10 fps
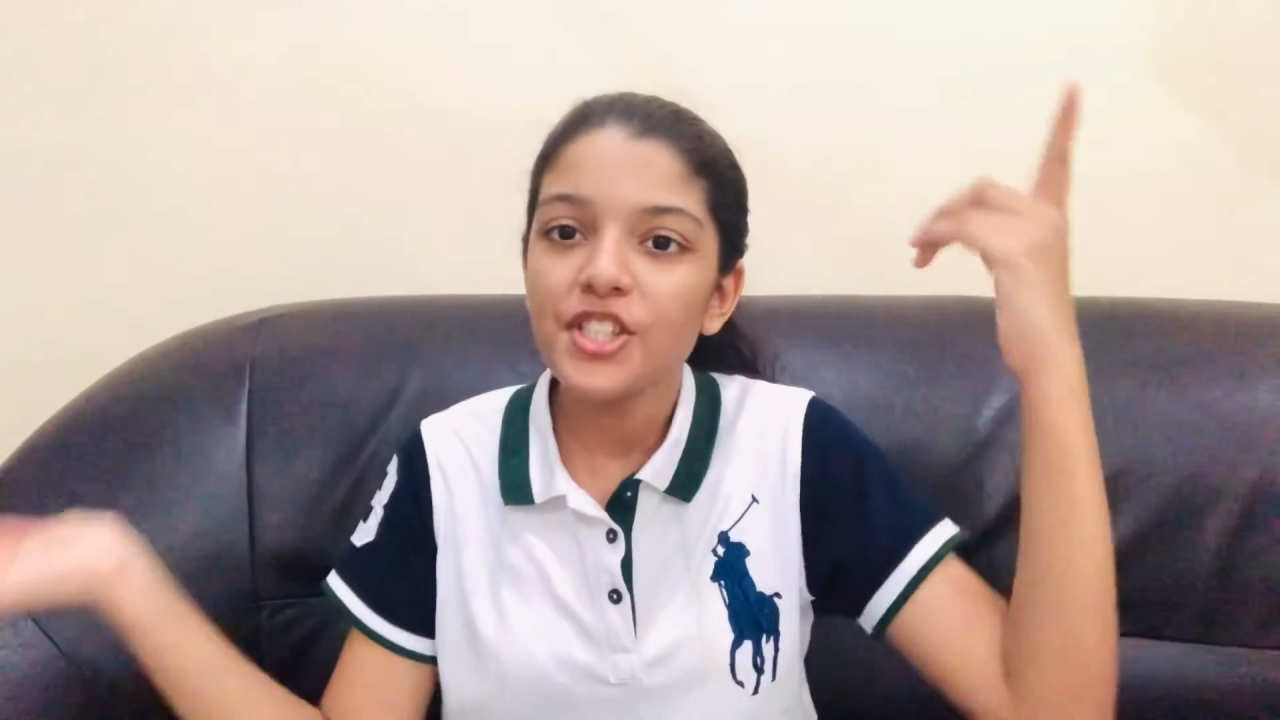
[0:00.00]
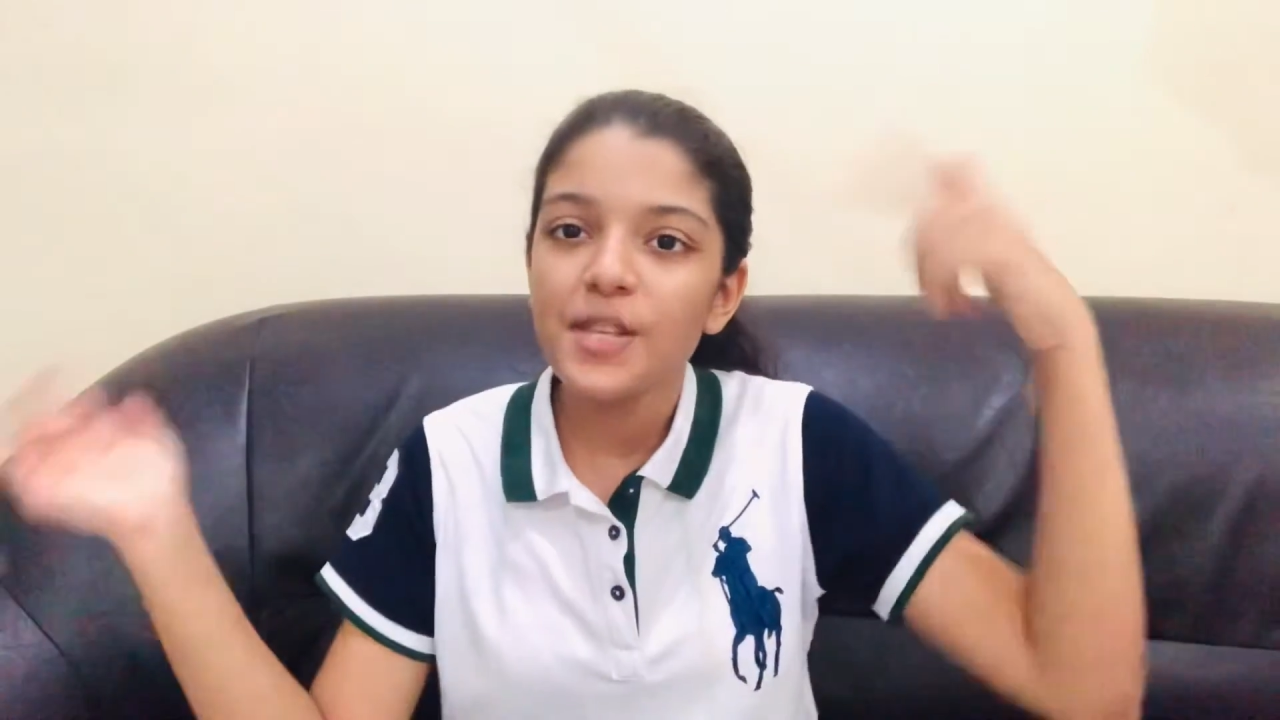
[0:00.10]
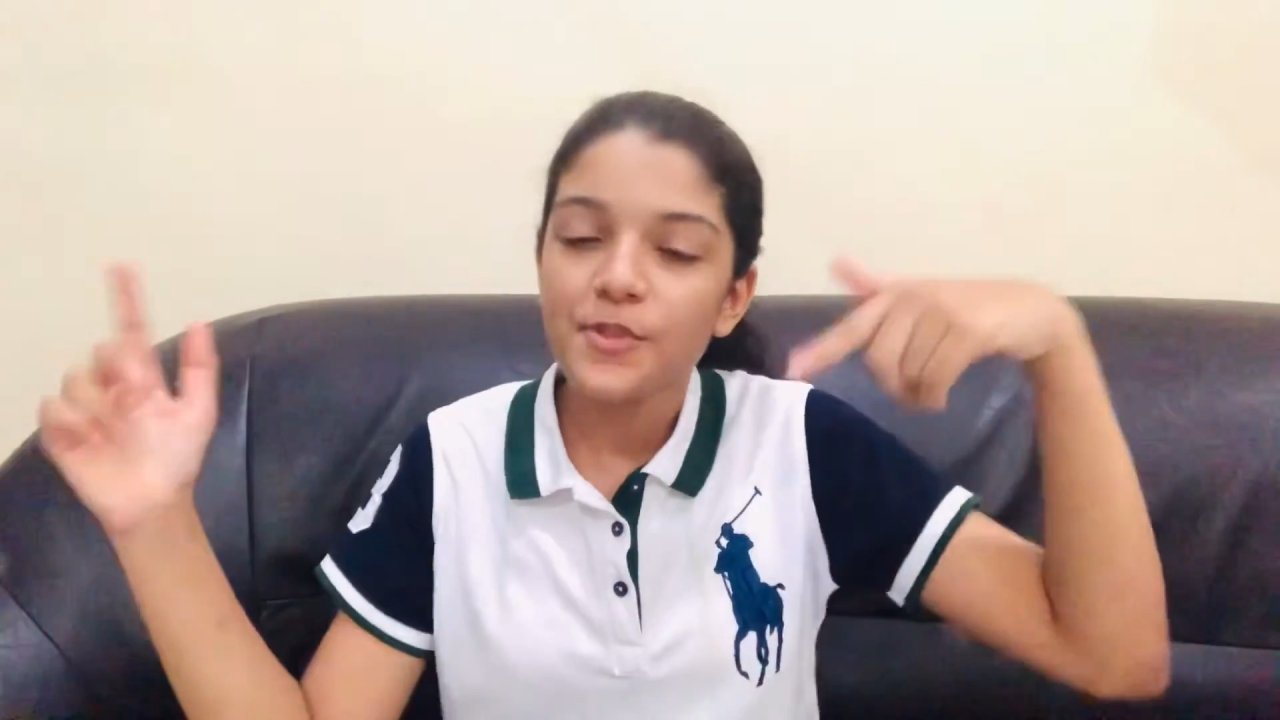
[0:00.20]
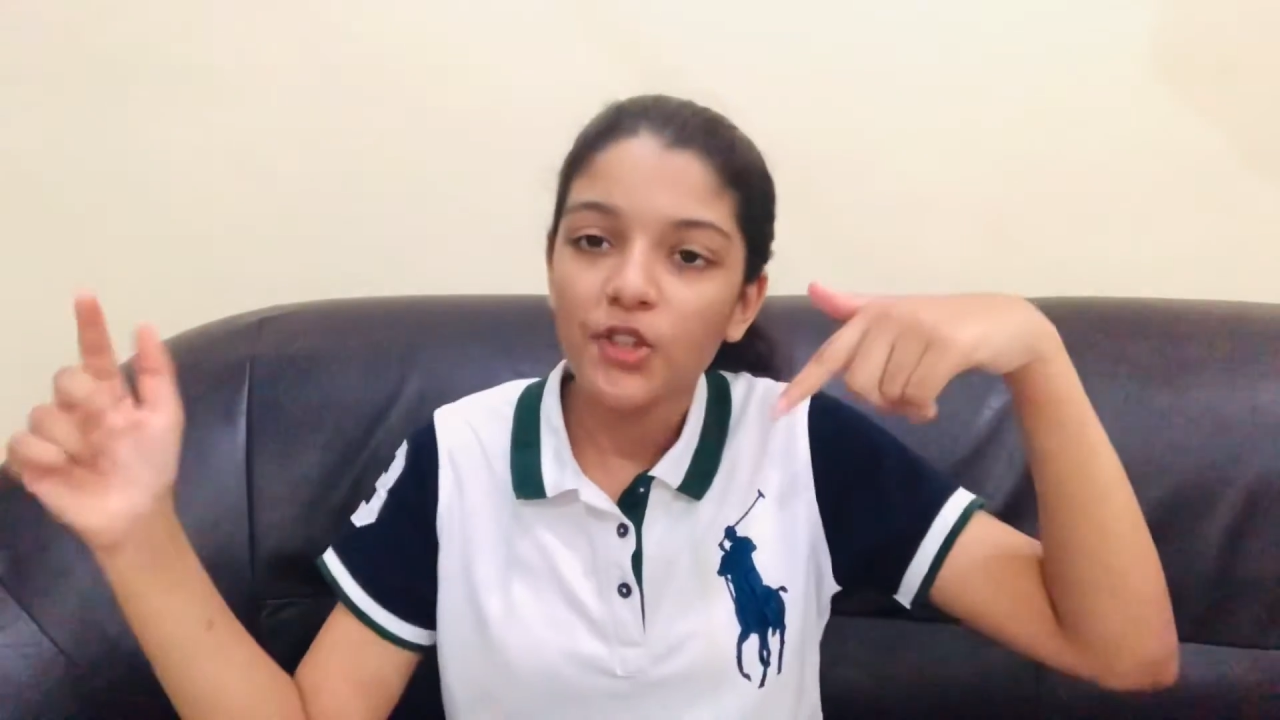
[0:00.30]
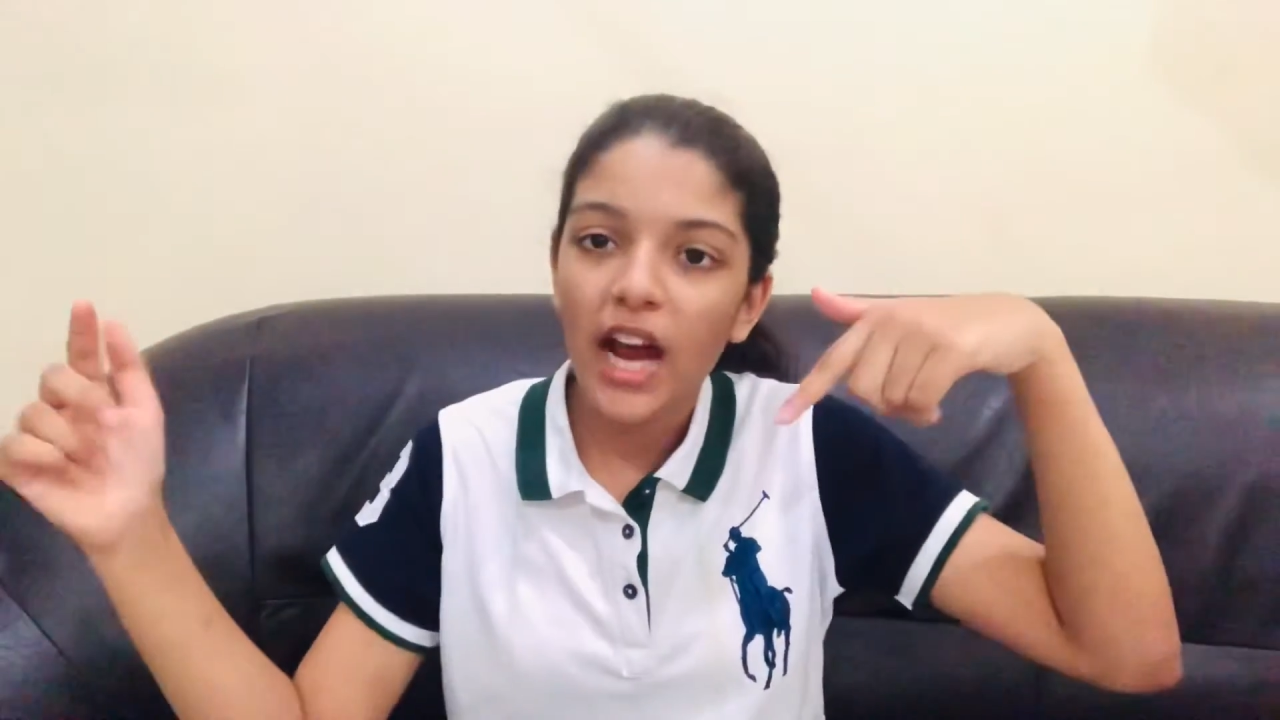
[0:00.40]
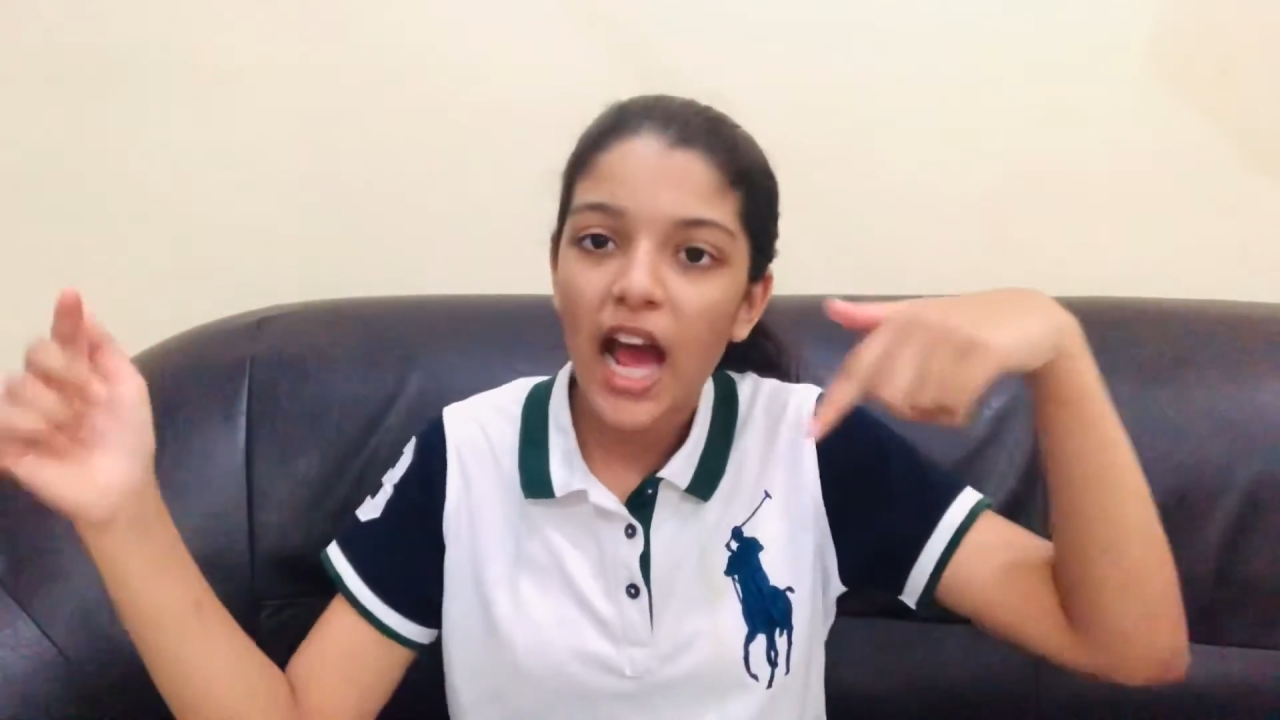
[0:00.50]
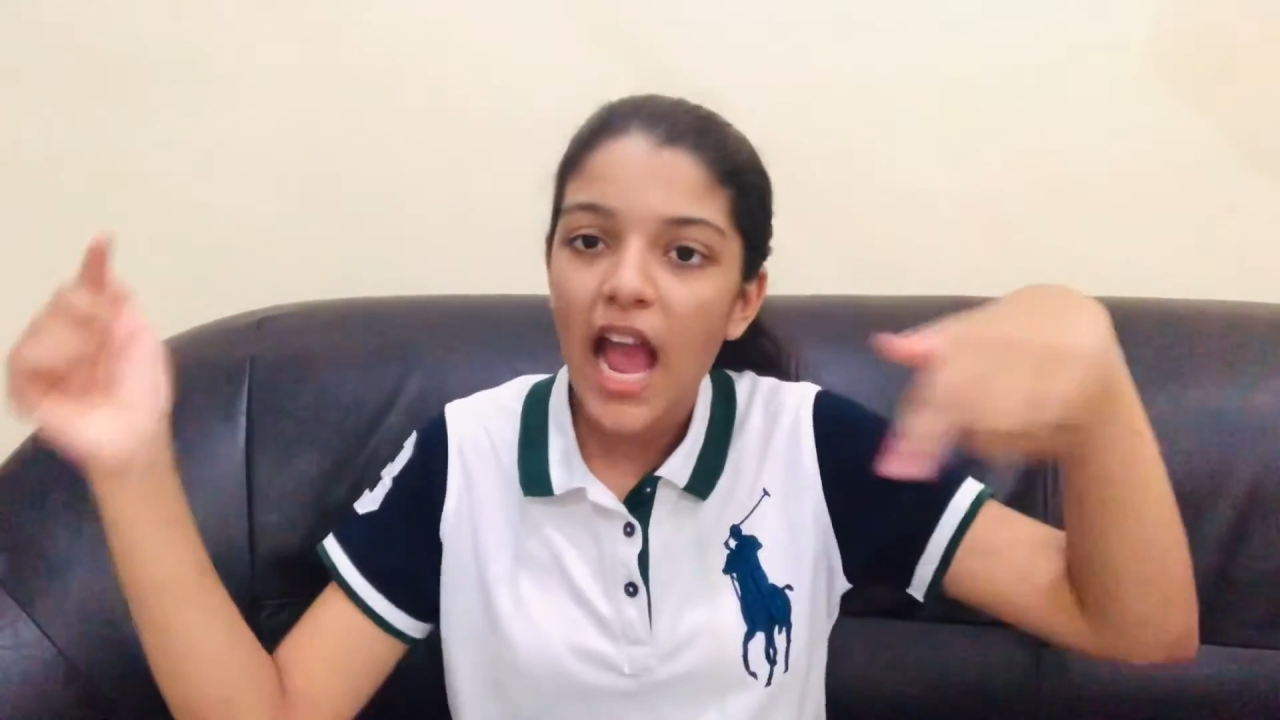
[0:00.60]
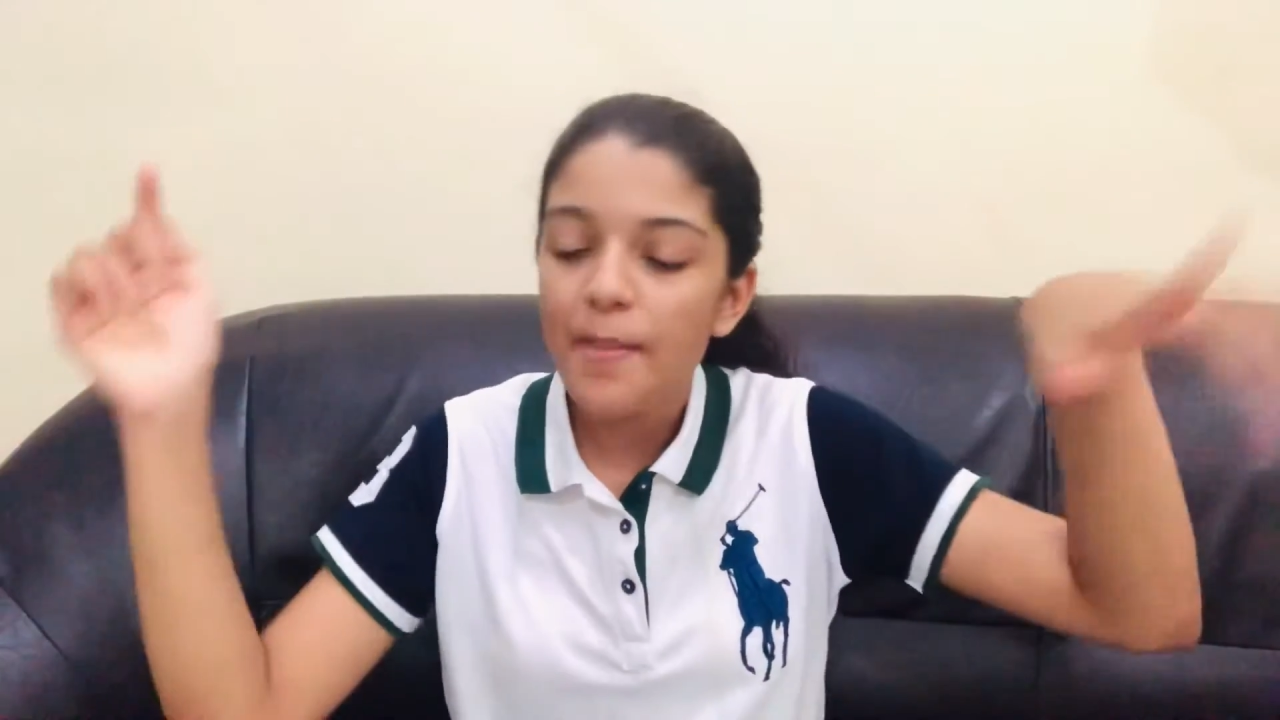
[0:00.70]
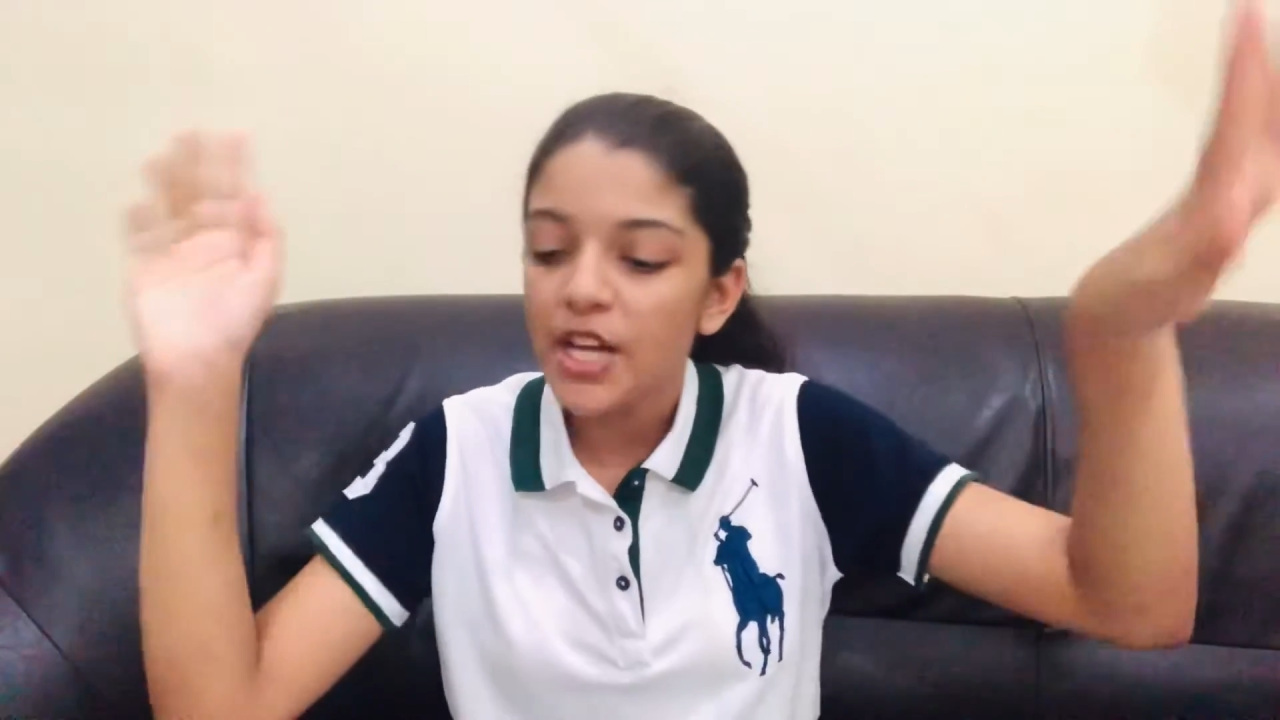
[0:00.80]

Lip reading: subscribe,